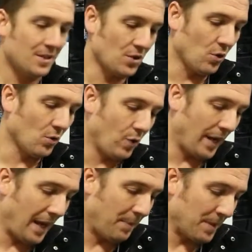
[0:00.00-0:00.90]
So
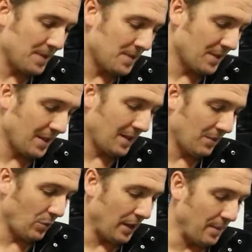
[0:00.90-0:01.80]
what happens
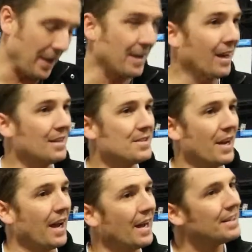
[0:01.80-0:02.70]
when they make
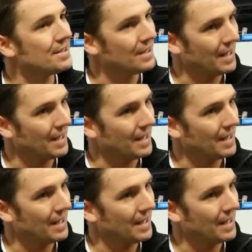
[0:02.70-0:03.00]
contact,